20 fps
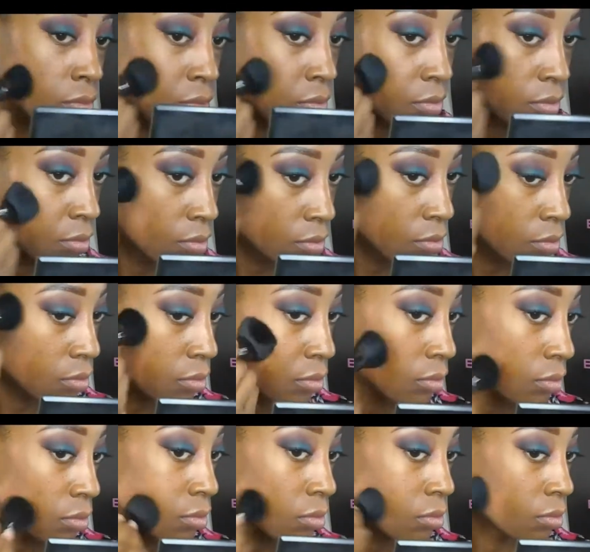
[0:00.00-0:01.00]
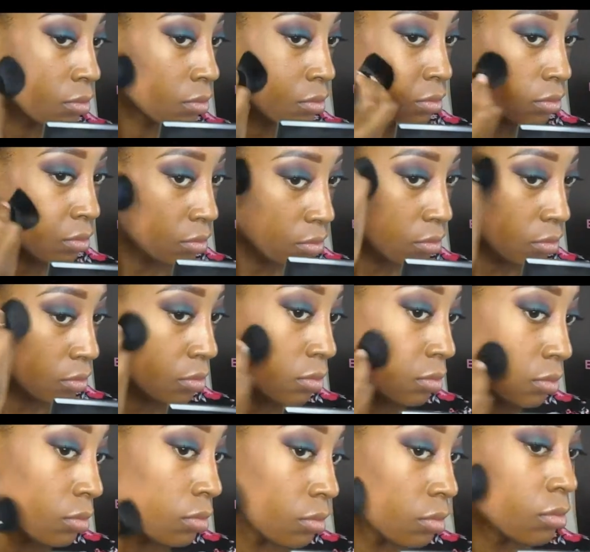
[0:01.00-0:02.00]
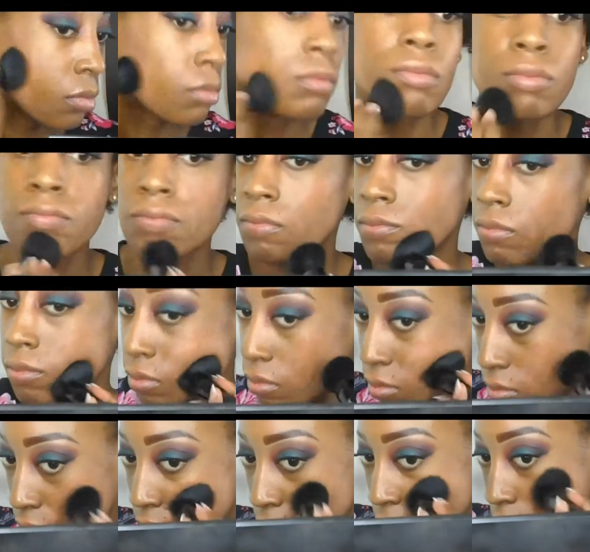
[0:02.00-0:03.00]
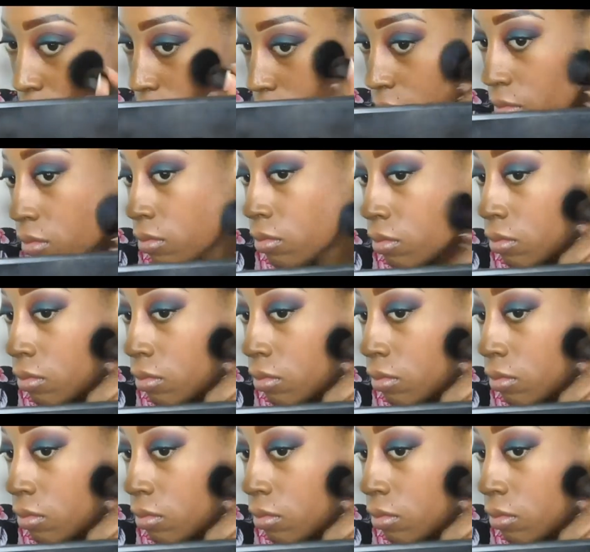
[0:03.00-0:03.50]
just a little bit more. Now I'm going to use a powder brush, and this is from E.L.F.